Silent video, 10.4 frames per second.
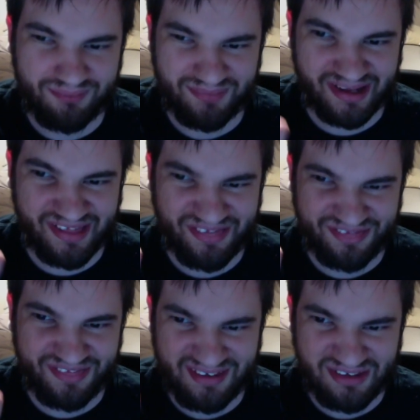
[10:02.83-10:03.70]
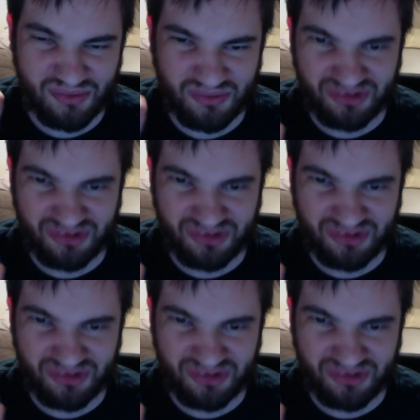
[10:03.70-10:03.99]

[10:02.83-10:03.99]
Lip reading: but I think you